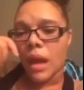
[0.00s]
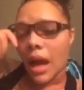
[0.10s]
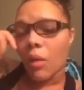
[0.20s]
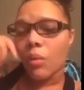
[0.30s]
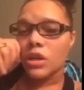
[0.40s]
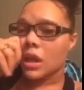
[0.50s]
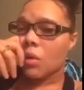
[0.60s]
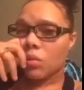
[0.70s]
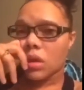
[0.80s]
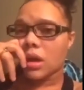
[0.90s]
I wish I
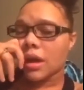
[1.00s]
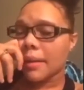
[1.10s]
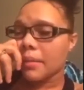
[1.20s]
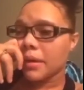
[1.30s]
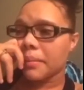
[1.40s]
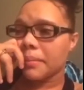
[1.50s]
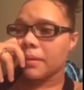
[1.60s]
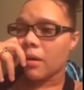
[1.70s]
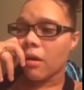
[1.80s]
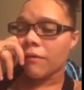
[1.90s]
would come up
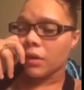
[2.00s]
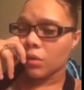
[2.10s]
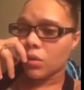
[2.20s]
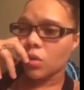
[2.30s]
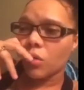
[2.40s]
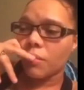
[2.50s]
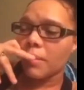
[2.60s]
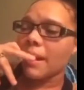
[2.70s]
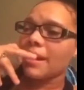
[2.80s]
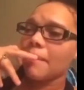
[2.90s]
off of YouTube, be
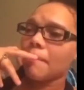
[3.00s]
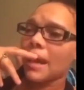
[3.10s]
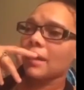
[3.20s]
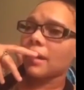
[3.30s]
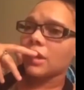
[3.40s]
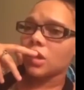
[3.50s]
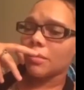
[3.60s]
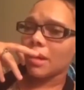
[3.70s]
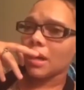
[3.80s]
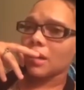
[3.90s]
making bank like
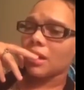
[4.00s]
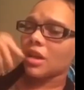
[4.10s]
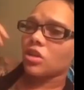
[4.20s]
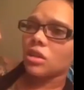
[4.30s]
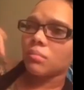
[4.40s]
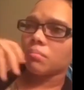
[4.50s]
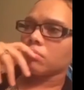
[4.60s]
she making, and just